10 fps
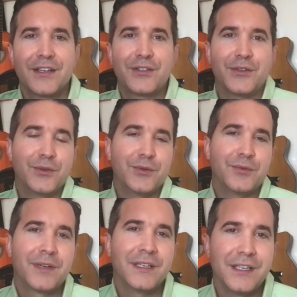to
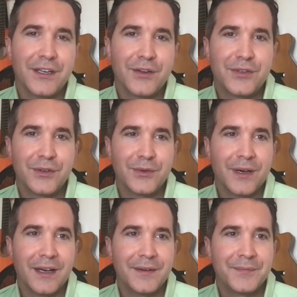continue
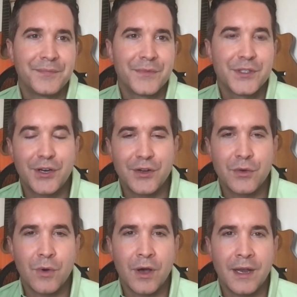to cheer
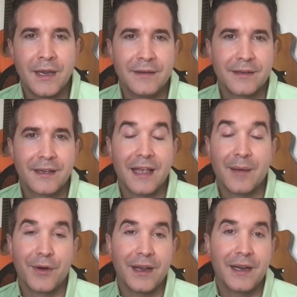you on and
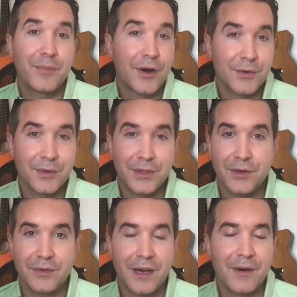collaborate and partner with
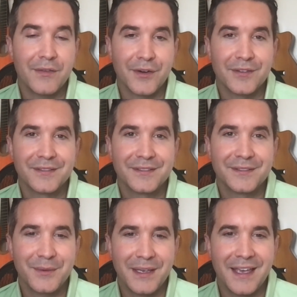you however
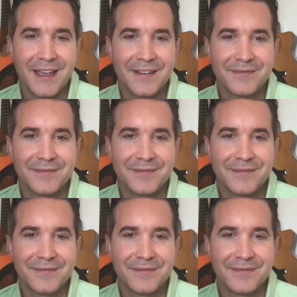we can.